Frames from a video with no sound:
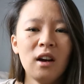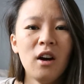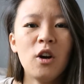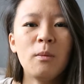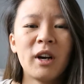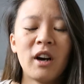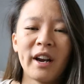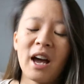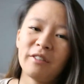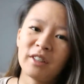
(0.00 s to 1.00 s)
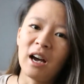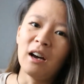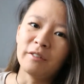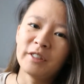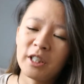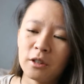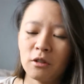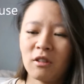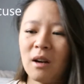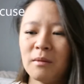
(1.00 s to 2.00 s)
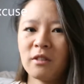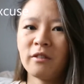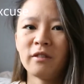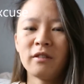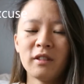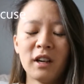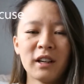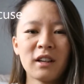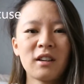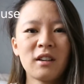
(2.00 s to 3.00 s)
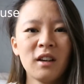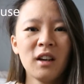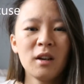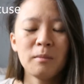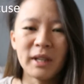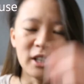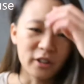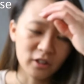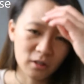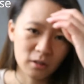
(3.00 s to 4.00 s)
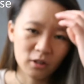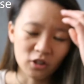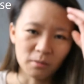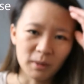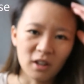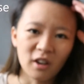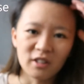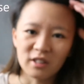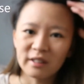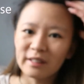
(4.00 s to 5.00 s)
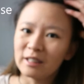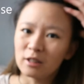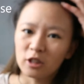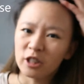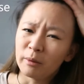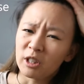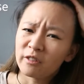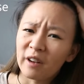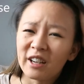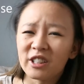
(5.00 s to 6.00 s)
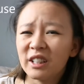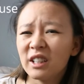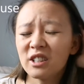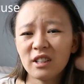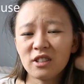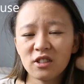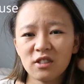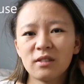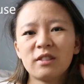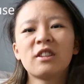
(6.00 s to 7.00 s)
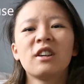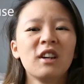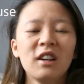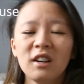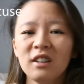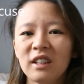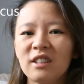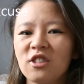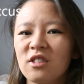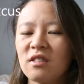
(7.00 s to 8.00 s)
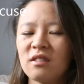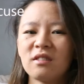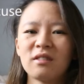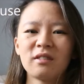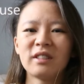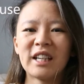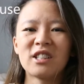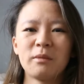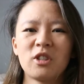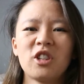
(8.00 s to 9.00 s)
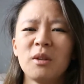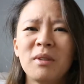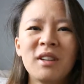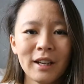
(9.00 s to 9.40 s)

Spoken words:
oh my god, I have to have 2 grams of like peanuts just because it's too much fat in it. It's just, that just takes too much time.